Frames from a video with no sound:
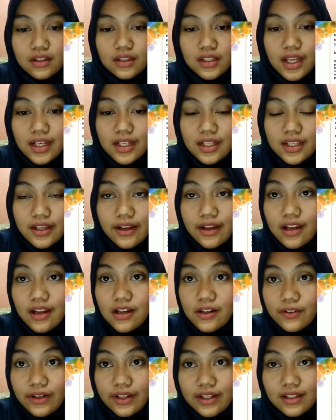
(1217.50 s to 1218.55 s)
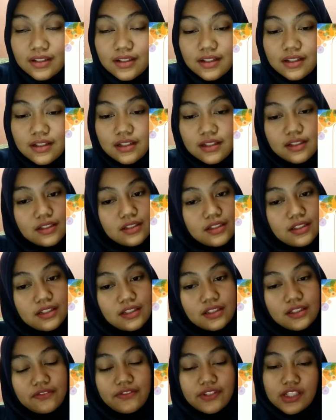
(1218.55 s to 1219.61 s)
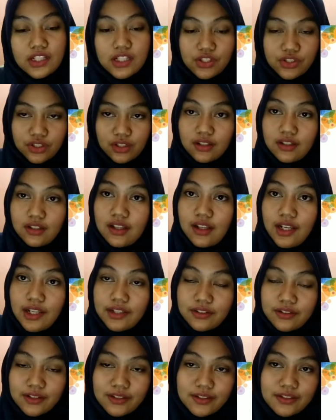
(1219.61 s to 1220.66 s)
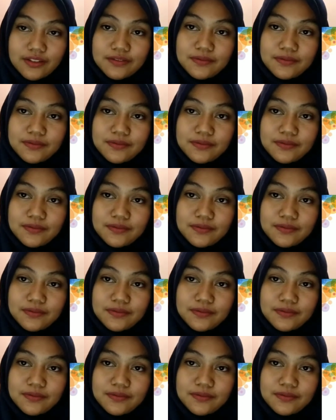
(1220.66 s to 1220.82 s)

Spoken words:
Nadia, read the invitation letter.